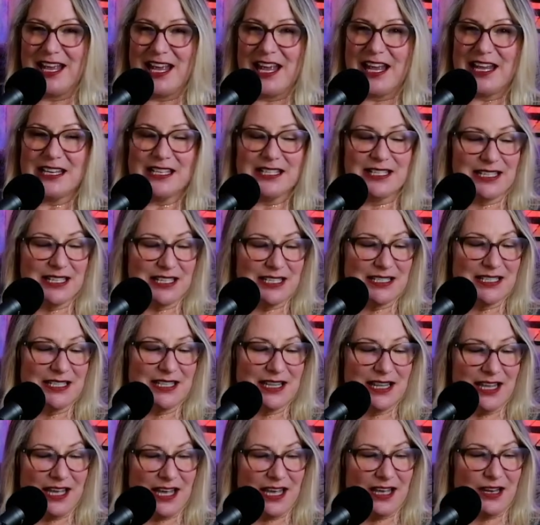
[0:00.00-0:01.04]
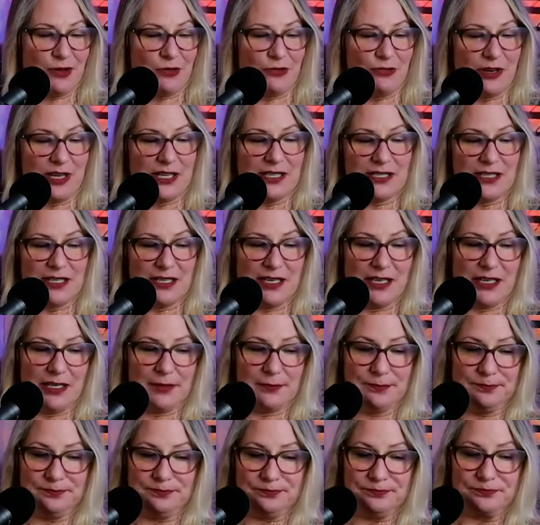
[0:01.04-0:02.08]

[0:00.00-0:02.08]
And doesn't that resonate?